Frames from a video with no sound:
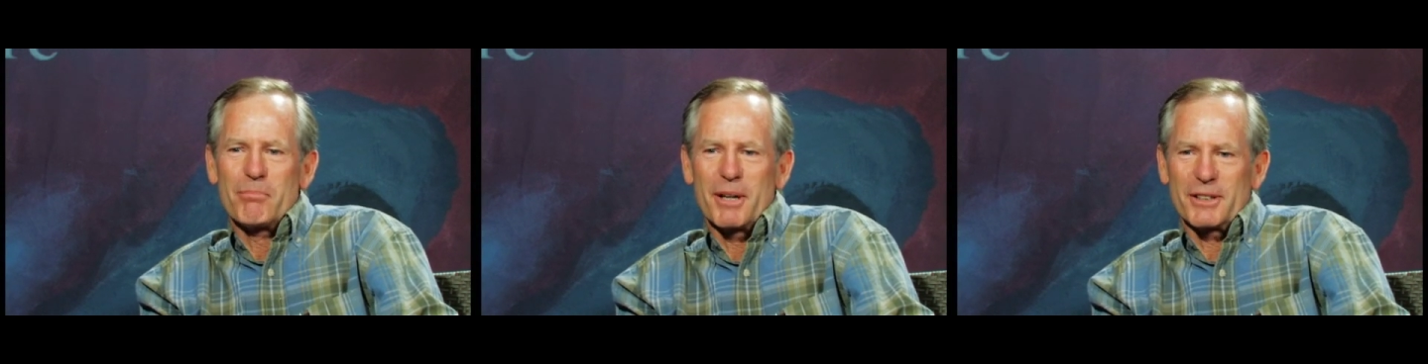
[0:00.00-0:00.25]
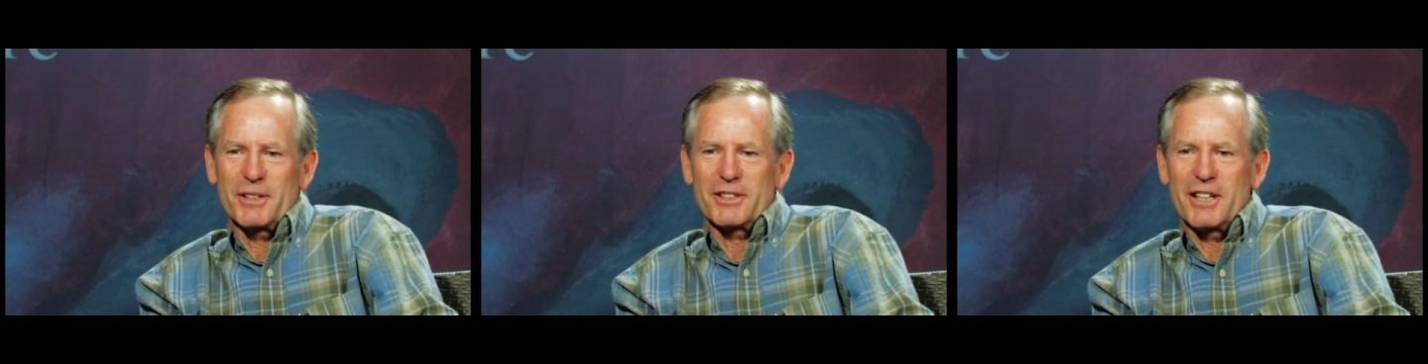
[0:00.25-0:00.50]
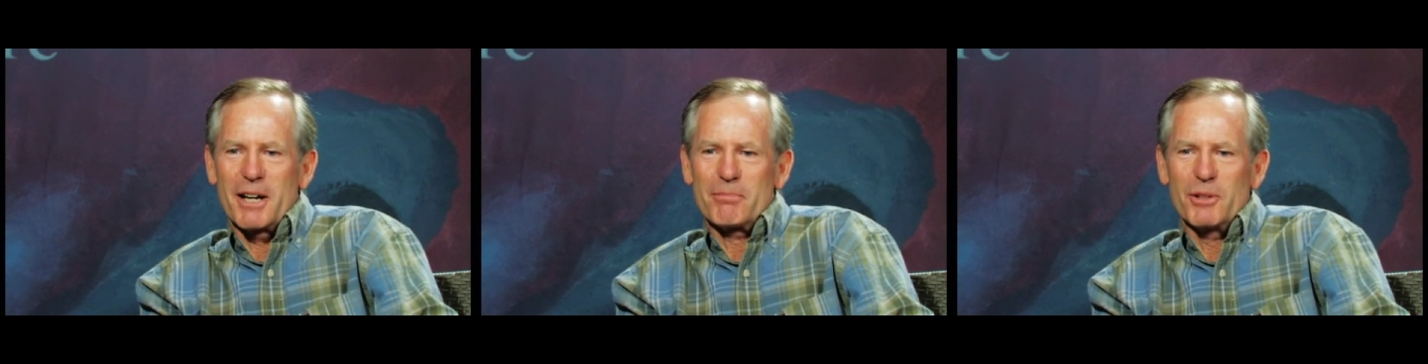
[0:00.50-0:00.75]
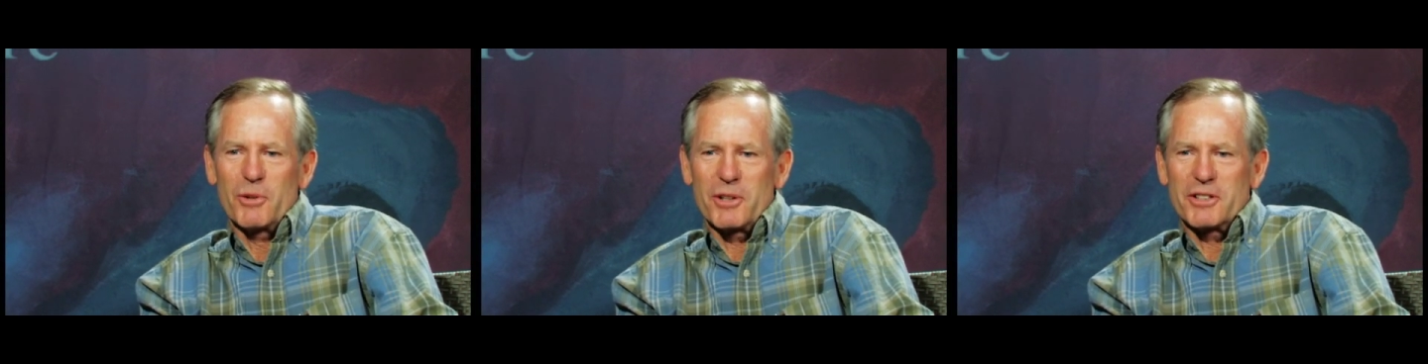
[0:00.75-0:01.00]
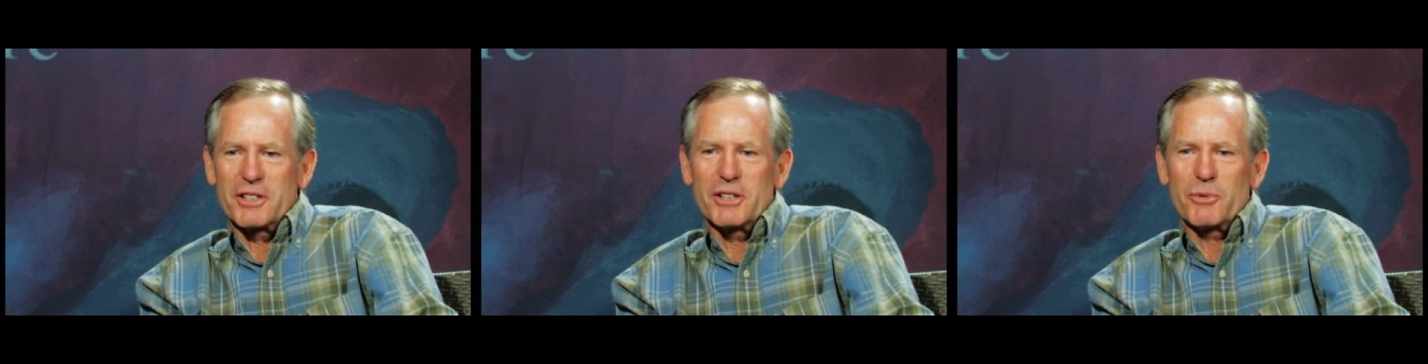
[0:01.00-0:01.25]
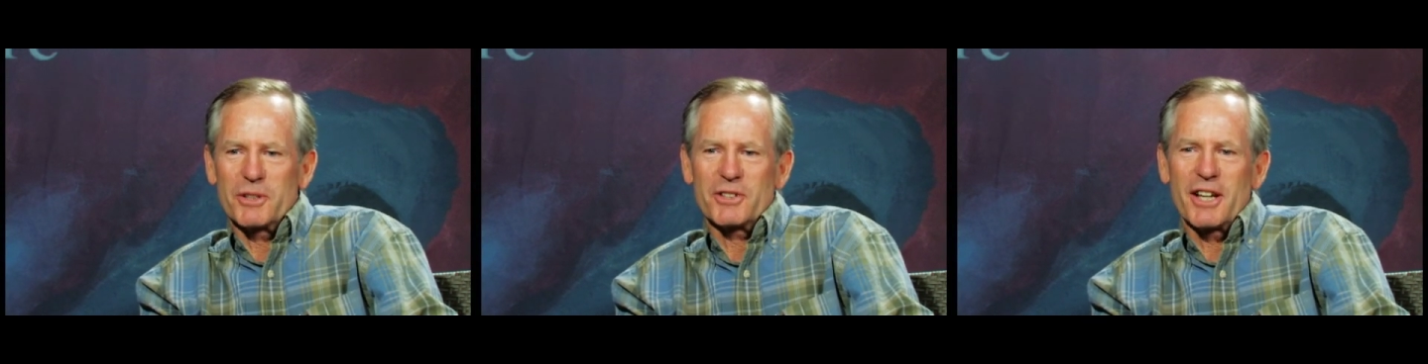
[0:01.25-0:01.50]
picked us up, loaded us
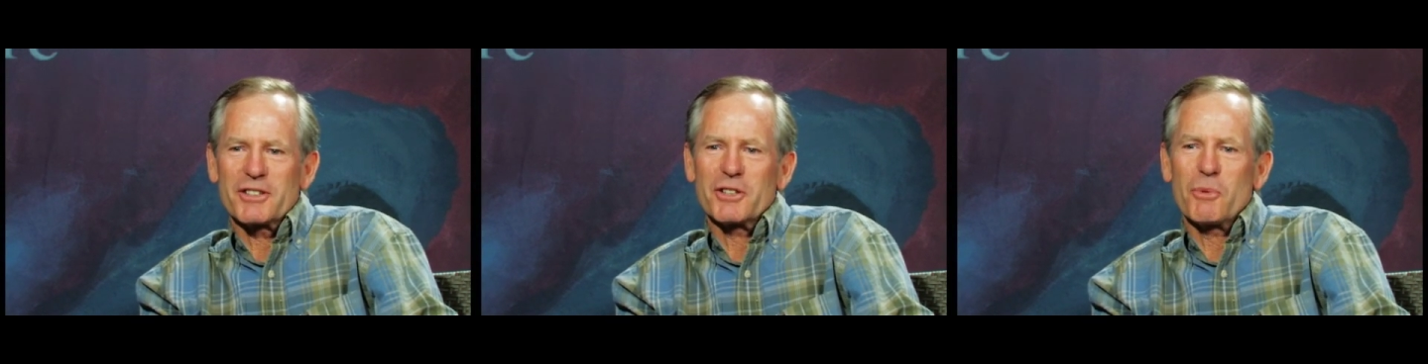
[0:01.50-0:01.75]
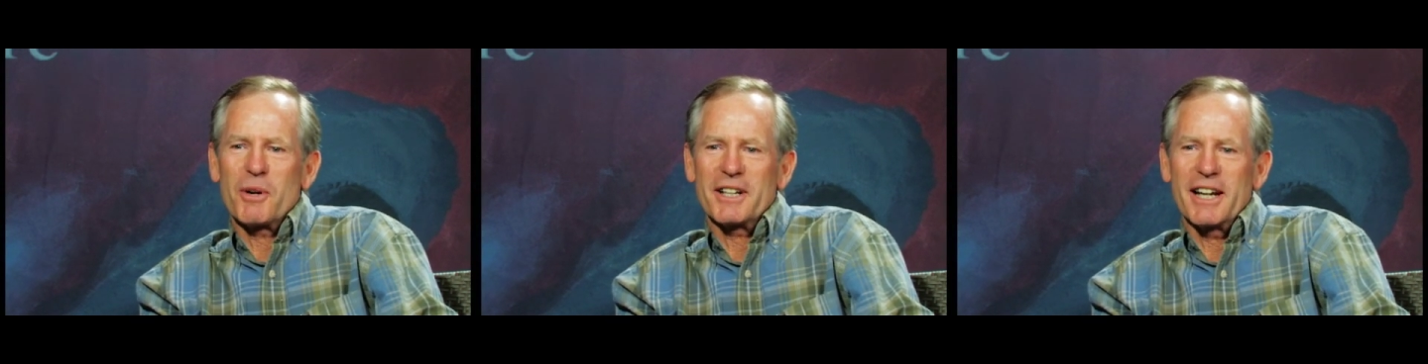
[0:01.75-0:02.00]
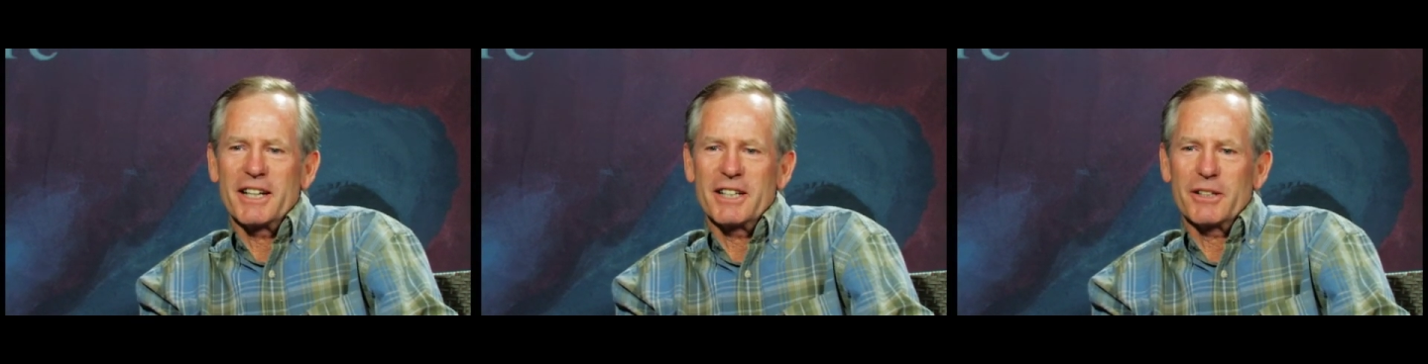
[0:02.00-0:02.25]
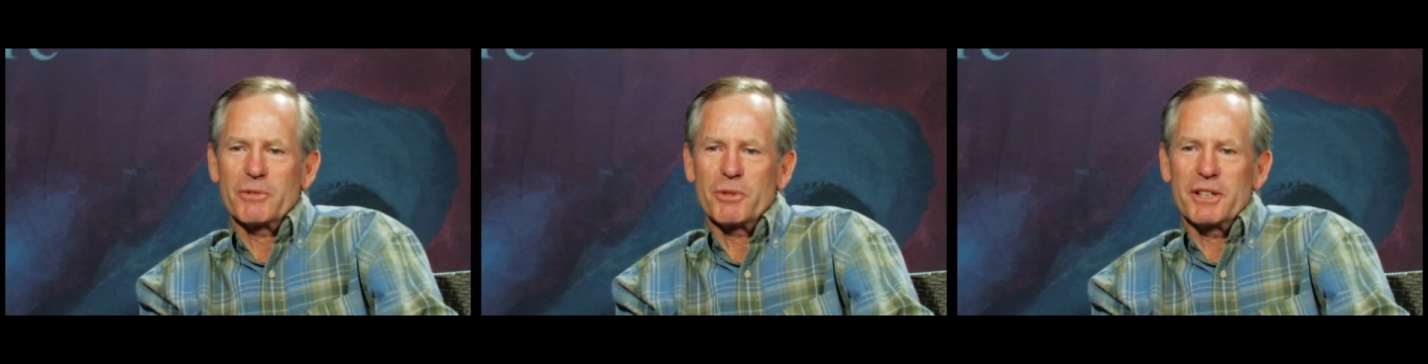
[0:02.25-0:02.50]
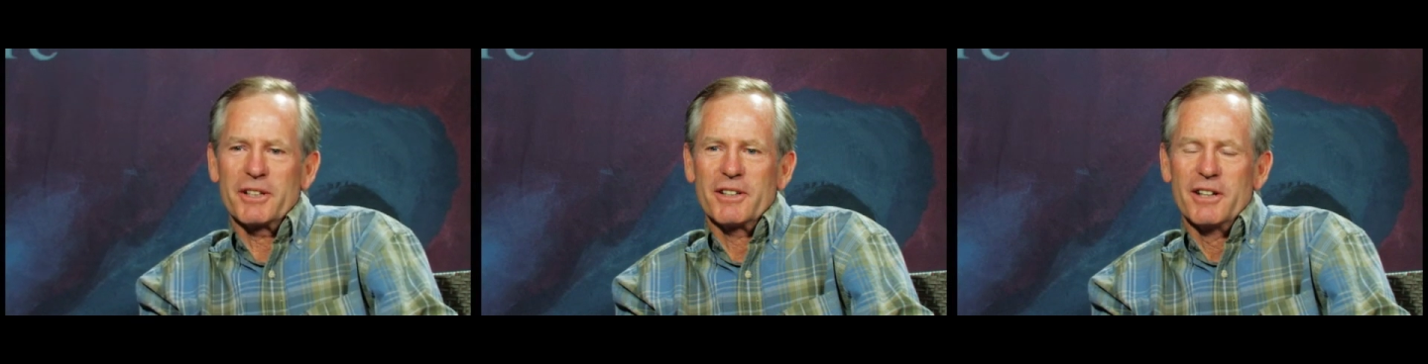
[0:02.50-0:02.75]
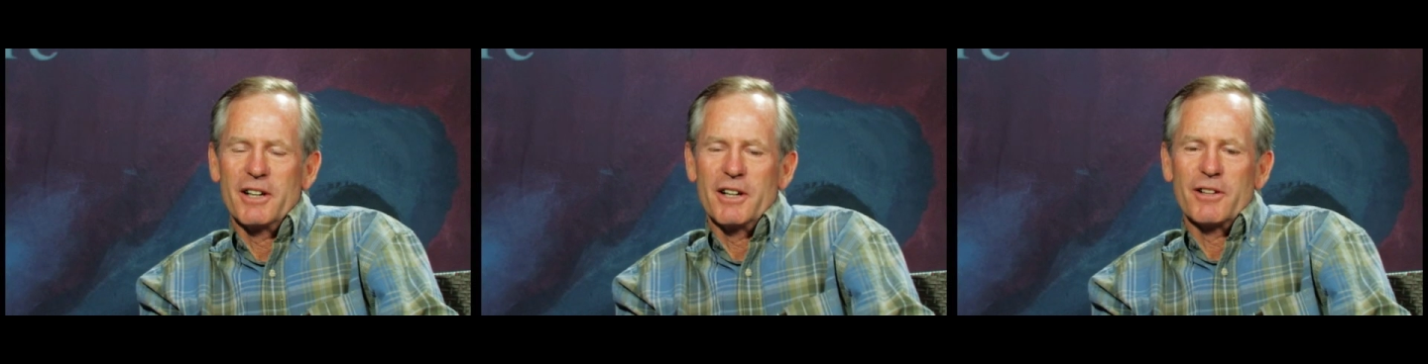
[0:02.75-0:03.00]
into a Cessna 180, and we
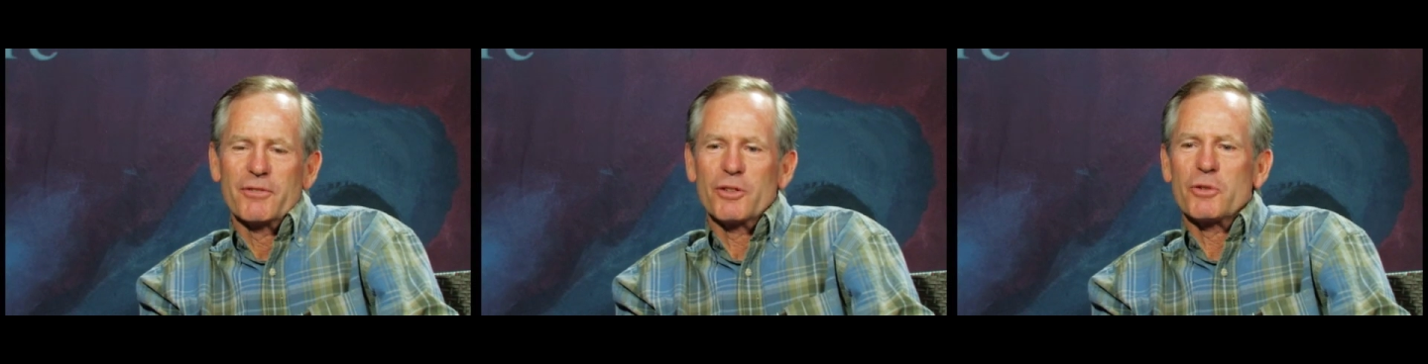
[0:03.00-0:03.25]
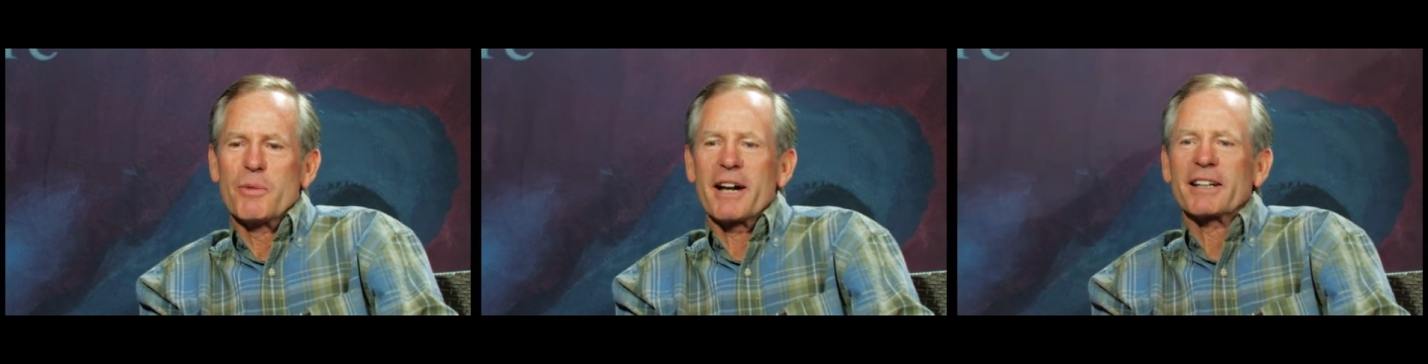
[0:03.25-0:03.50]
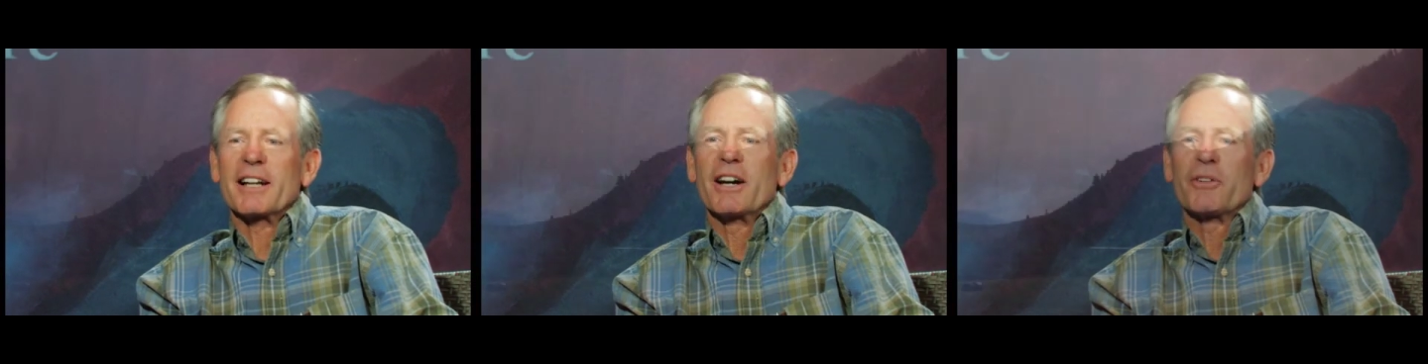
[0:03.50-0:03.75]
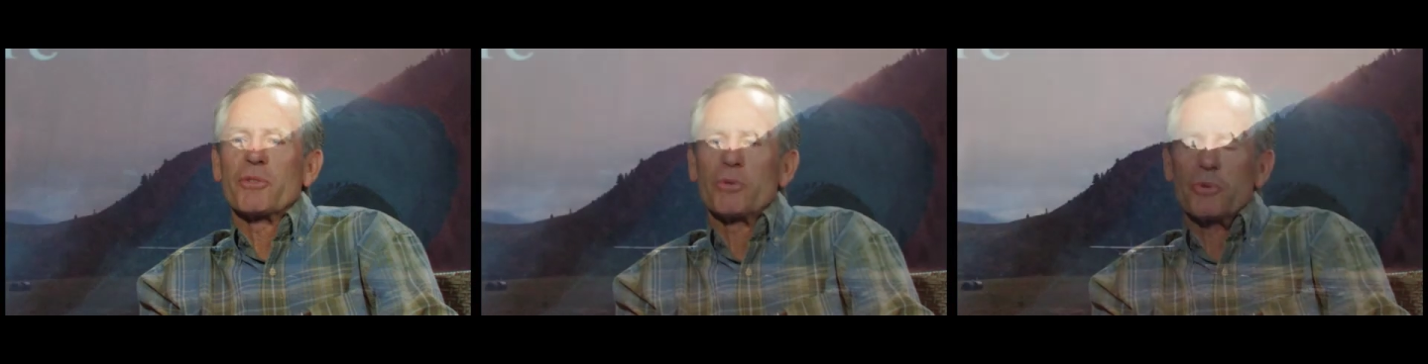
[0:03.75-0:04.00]
flew back down